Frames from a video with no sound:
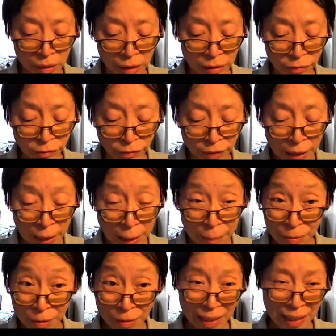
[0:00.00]
If
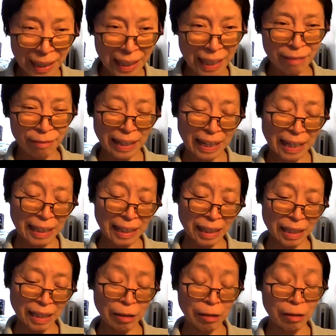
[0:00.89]
you didn't have
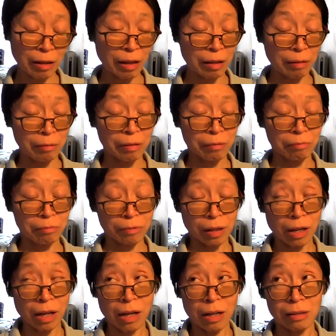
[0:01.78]
that
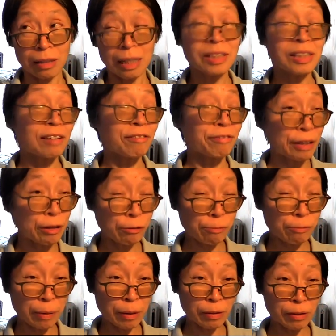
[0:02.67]
less than
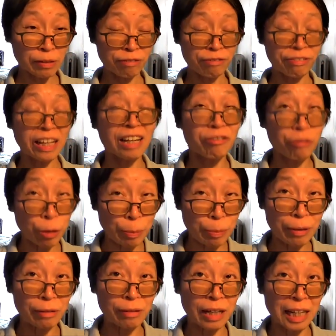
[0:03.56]

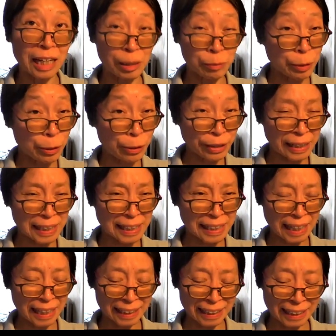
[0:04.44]
favorable
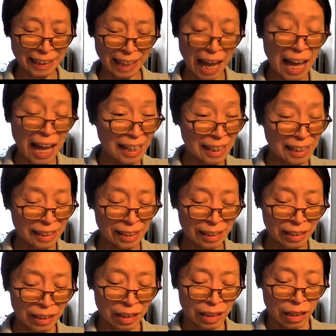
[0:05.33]
experience at the
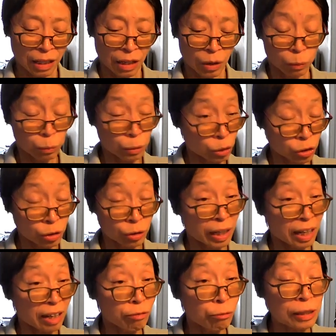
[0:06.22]
end, would
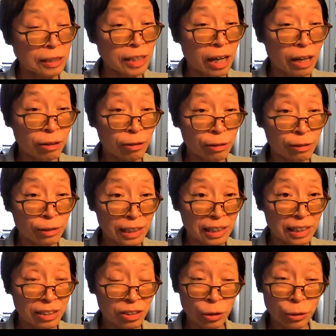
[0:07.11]
you have retired
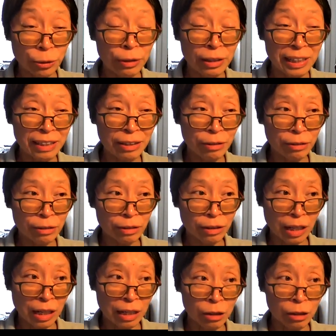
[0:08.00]
so early, or